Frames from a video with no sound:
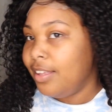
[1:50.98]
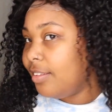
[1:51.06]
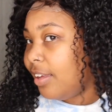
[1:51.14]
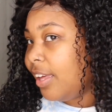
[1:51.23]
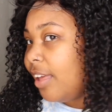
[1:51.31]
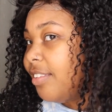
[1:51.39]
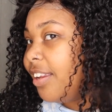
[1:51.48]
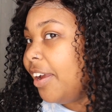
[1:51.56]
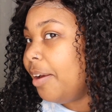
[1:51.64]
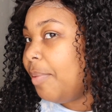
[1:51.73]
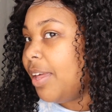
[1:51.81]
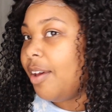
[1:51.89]
So can y'all see the
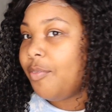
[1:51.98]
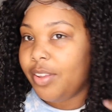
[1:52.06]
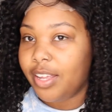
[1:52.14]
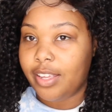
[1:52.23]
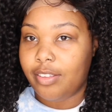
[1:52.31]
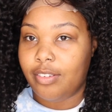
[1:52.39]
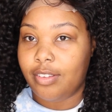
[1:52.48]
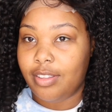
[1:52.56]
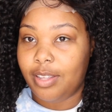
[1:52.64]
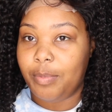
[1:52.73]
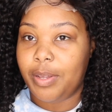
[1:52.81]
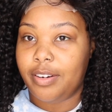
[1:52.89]
hair better? I feel like you can
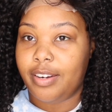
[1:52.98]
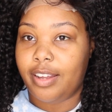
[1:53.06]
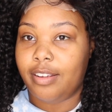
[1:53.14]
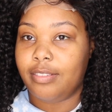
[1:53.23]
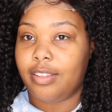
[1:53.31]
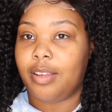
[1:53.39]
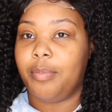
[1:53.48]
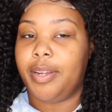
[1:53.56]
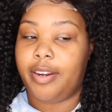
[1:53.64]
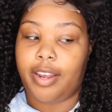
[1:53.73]
see it better now. It's like a better